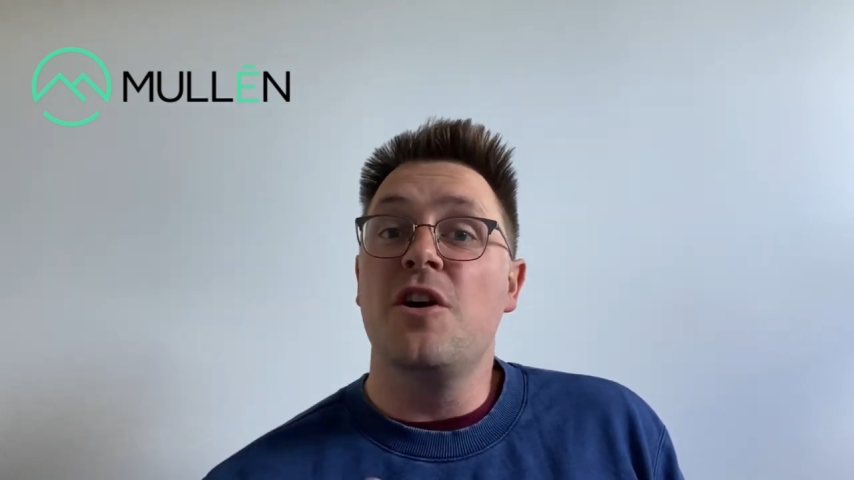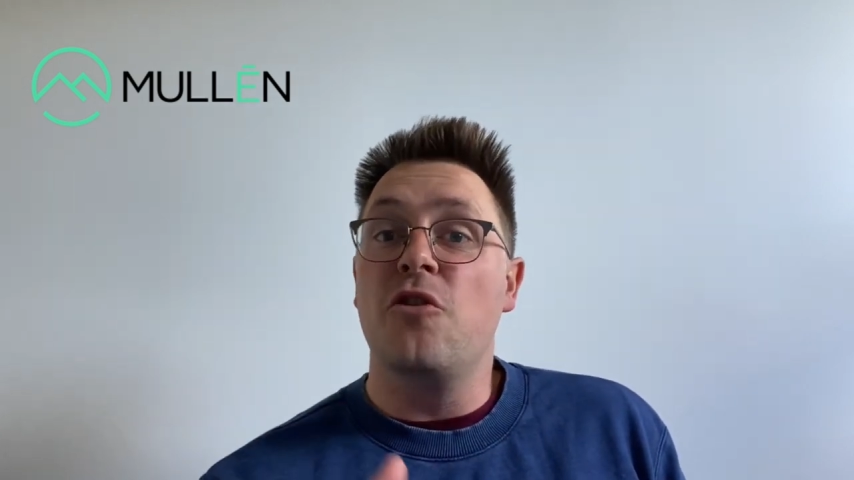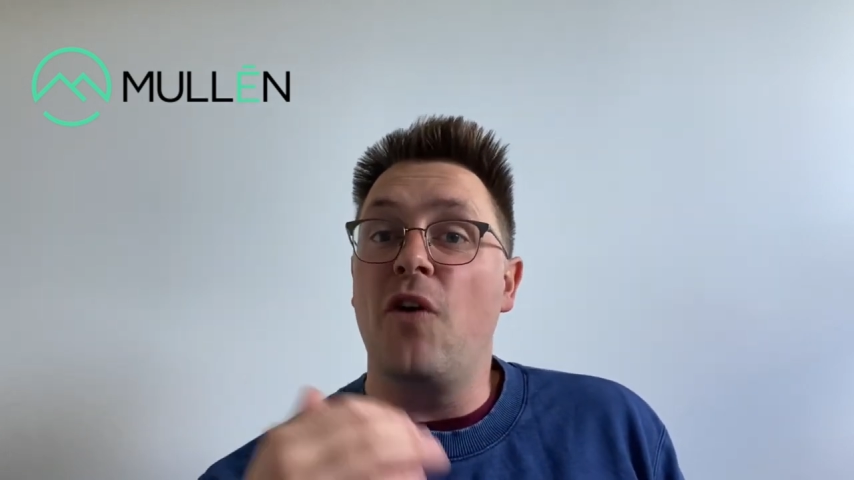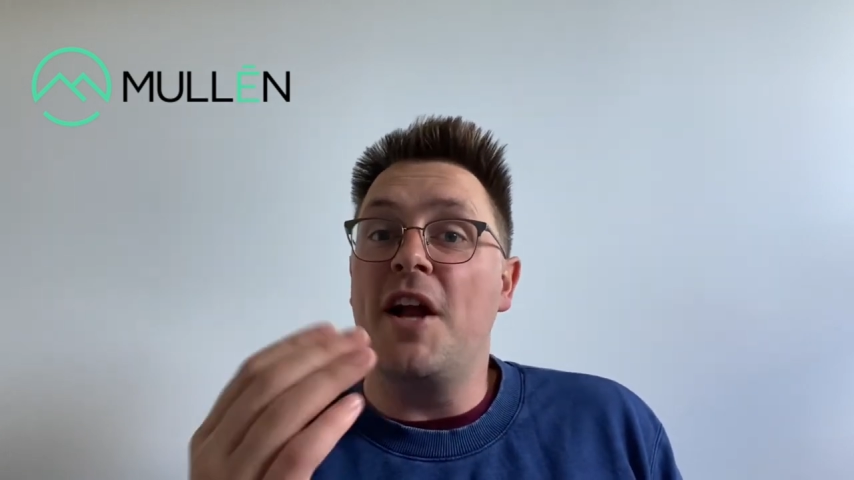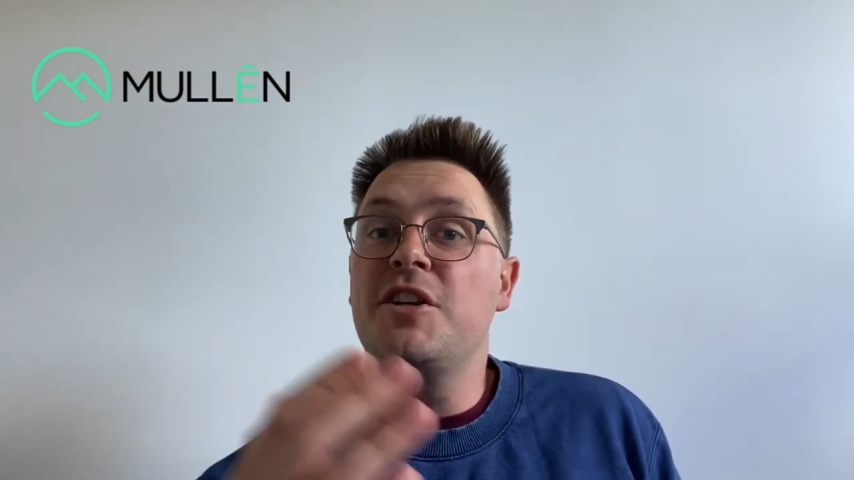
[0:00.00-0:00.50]

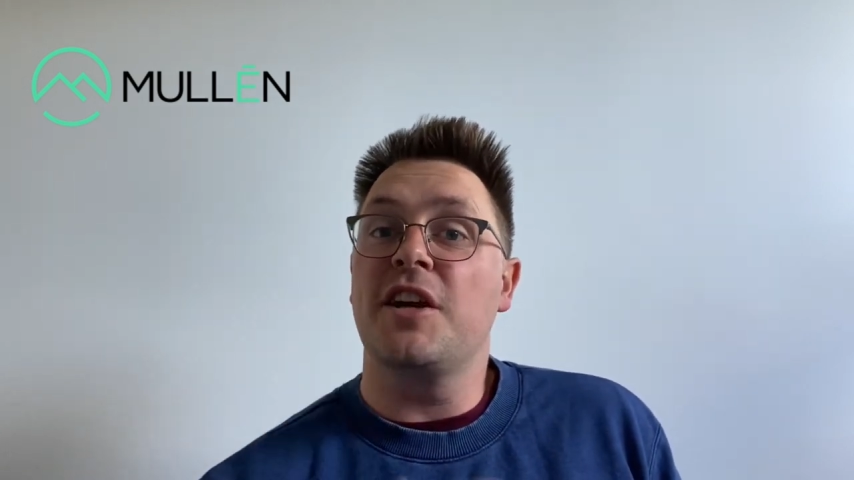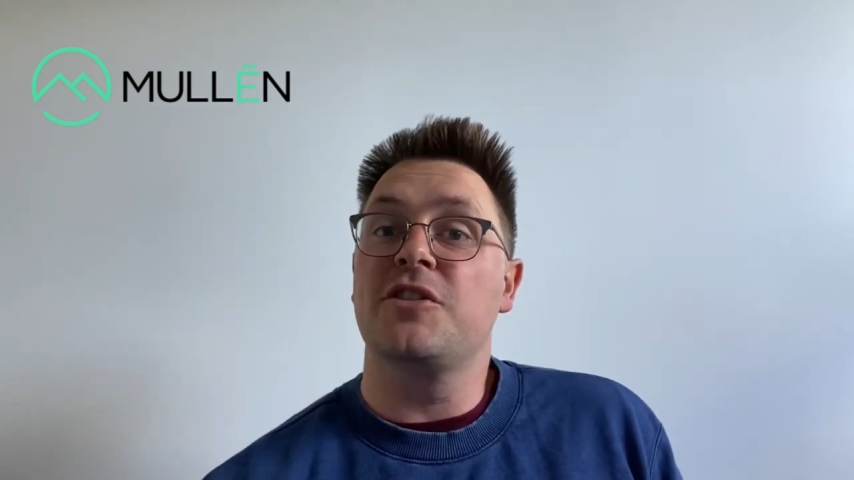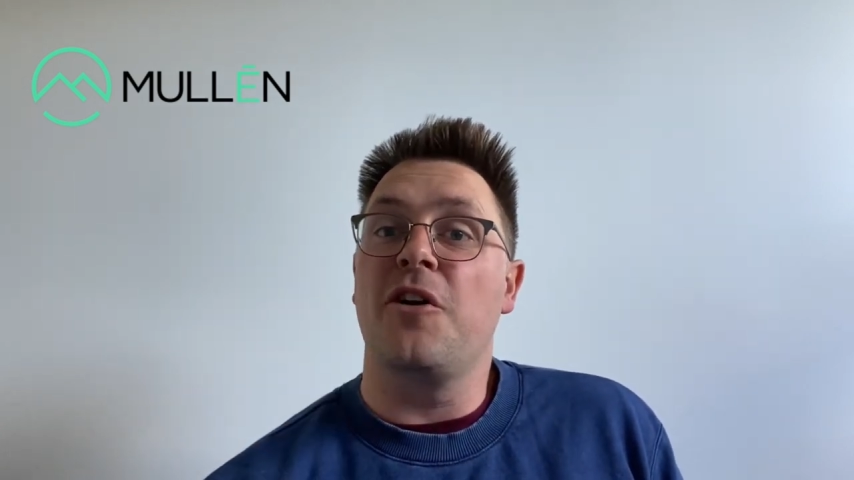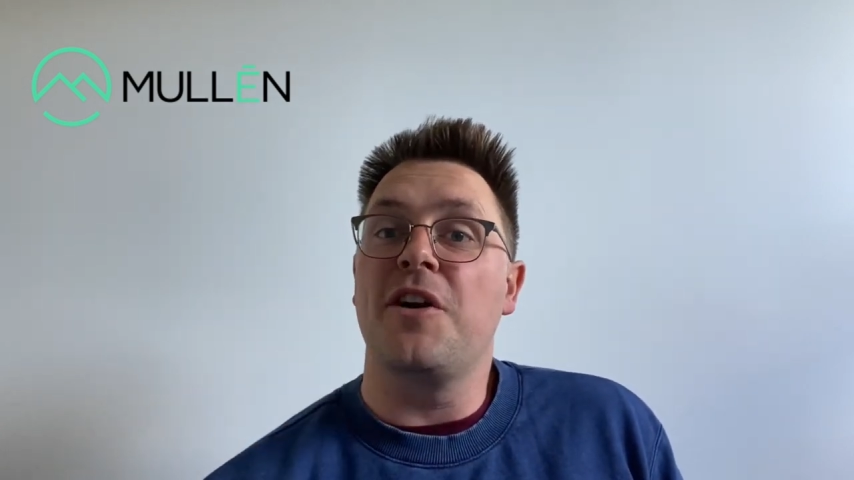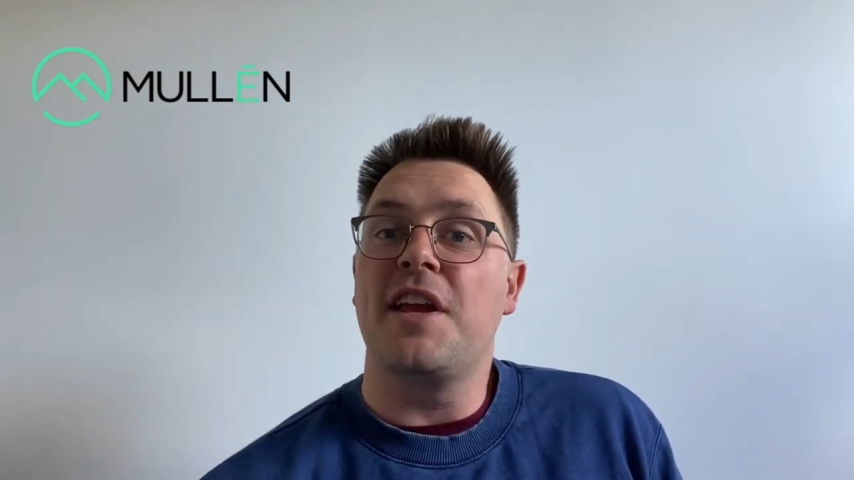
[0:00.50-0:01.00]
Range
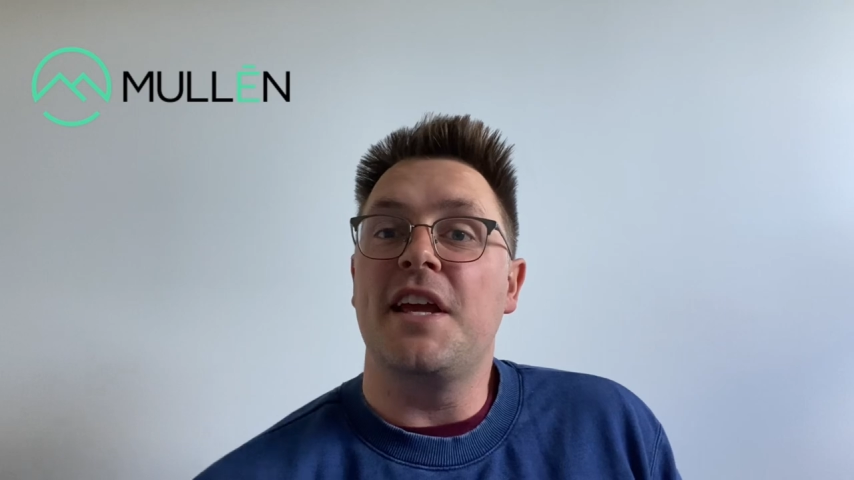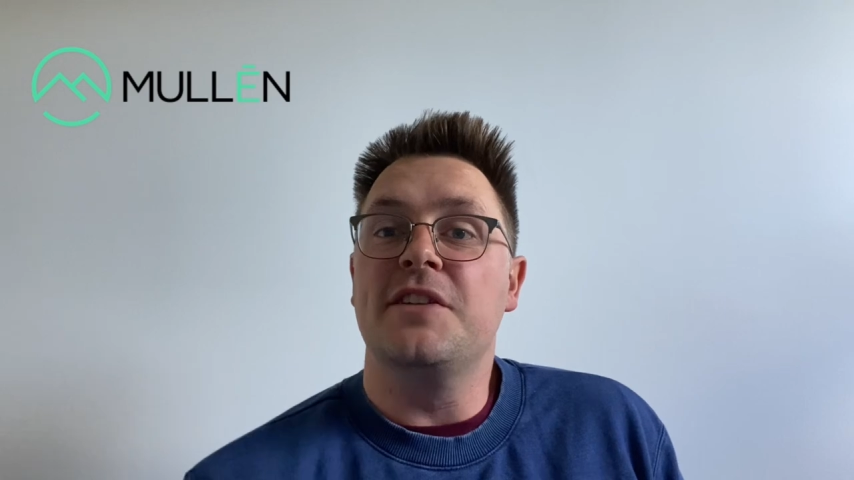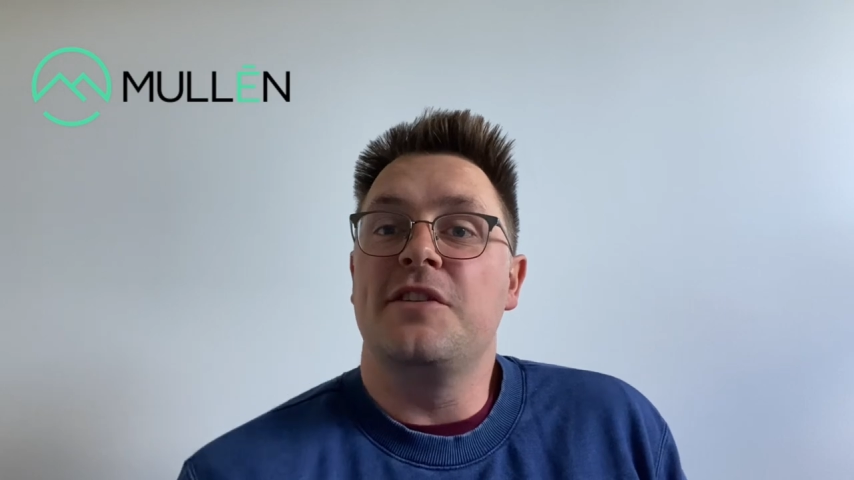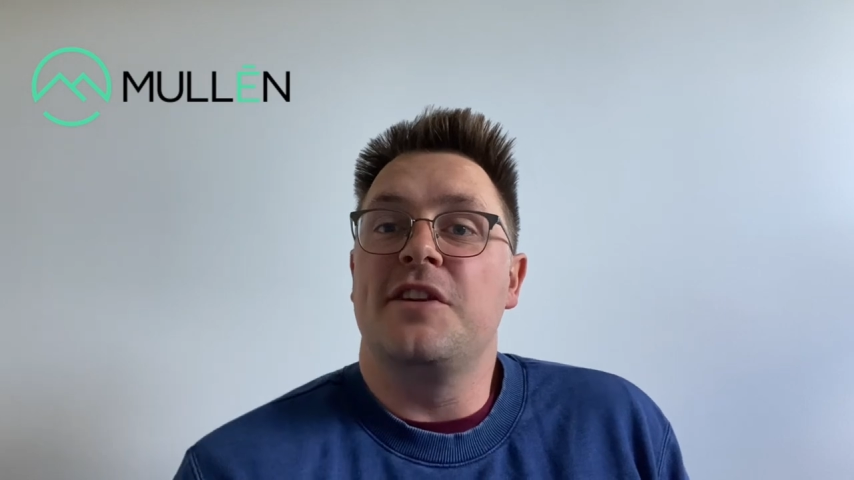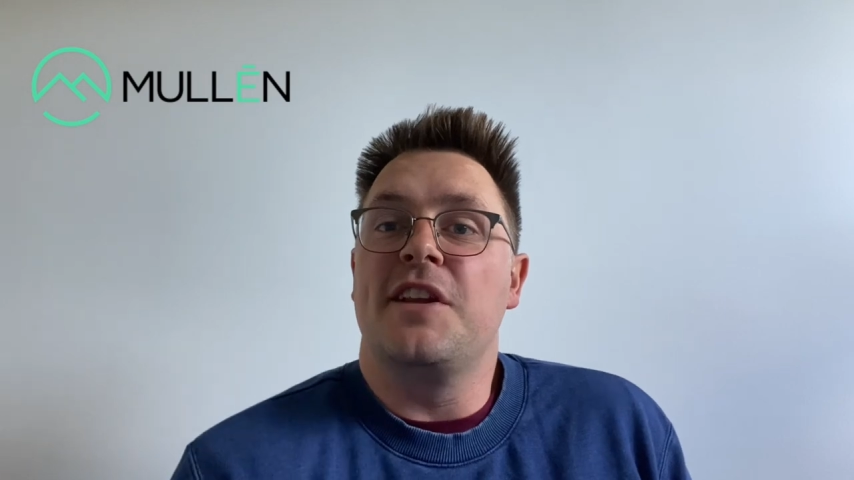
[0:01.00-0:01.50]
anxiety
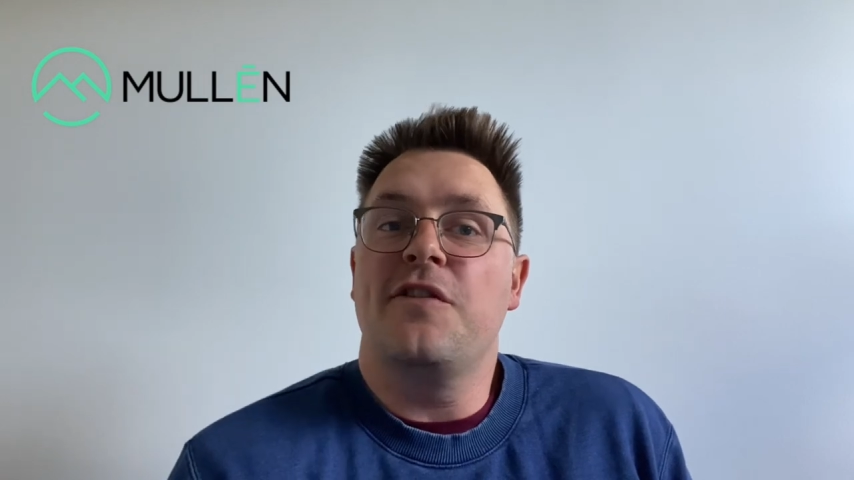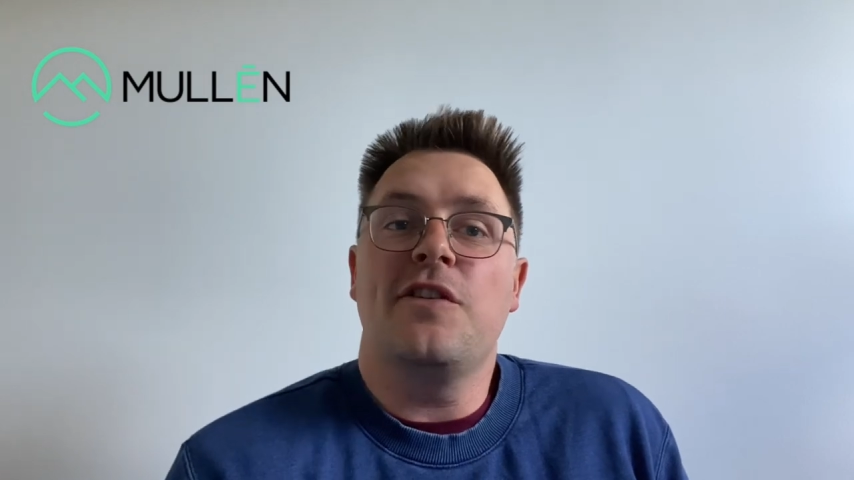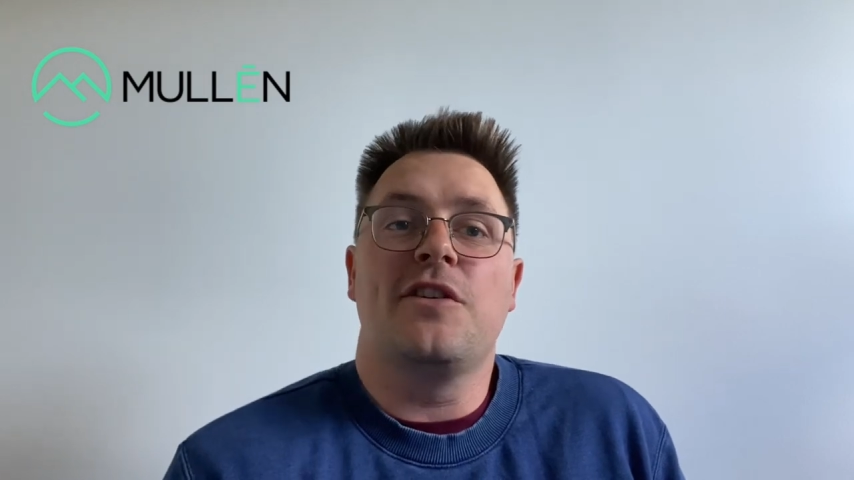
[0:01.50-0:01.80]
is a significant